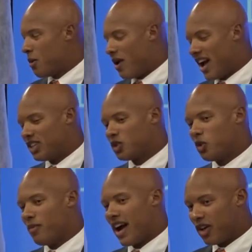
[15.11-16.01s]
my high
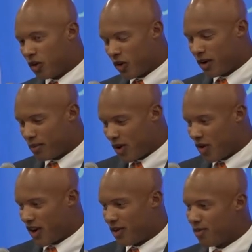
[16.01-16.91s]
school baccalaureate
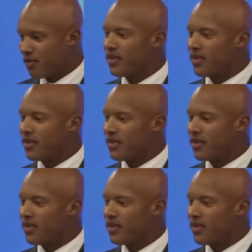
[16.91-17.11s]
program.